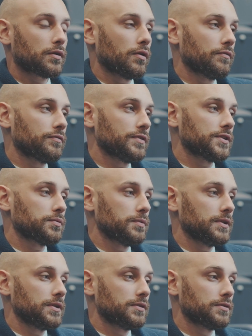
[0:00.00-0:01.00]
conference
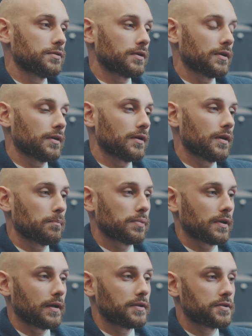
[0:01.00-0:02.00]
we took a
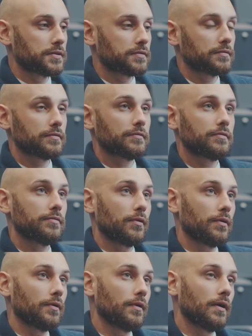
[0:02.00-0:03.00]
pledge
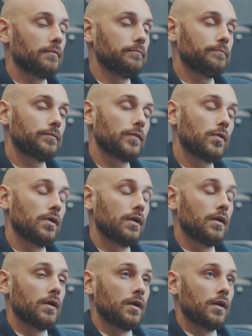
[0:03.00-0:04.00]
for
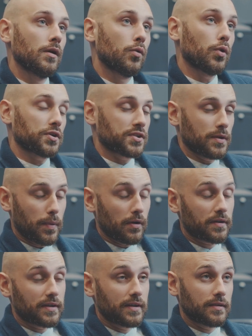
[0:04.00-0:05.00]
works to the
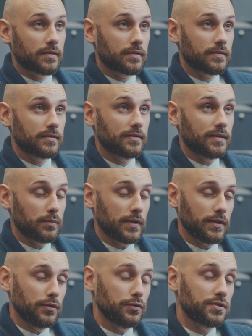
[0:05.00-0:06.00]
balcony,
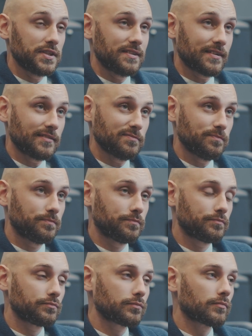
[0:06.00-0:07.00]
namely new seating.
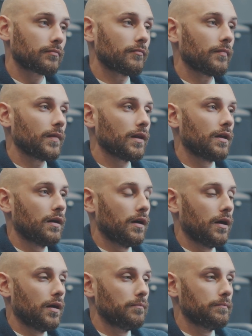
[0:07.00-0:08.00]

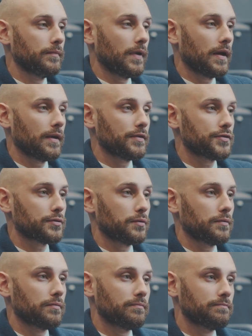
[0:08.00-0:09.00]
And
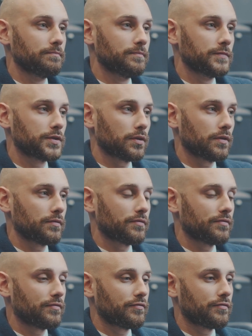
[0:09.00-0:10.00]
so sort of
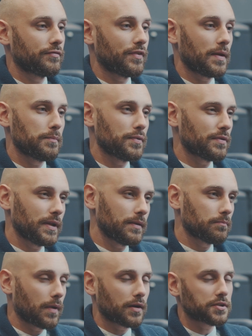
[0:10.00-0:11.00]
February,
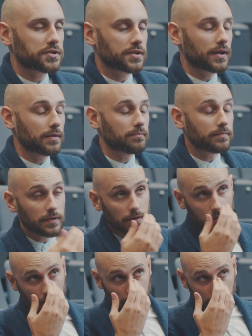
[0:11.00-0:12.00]
March time,
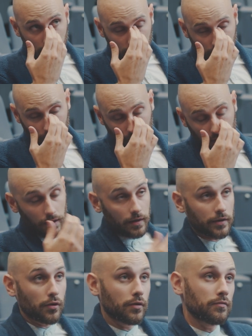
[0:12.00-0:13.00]
I
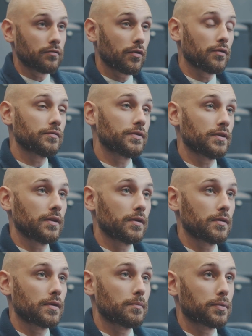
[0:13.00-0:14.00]
got involved in
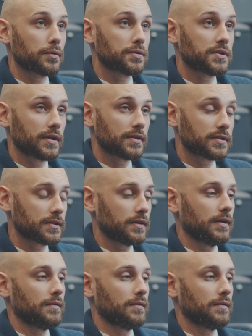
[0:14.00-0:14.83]
the process.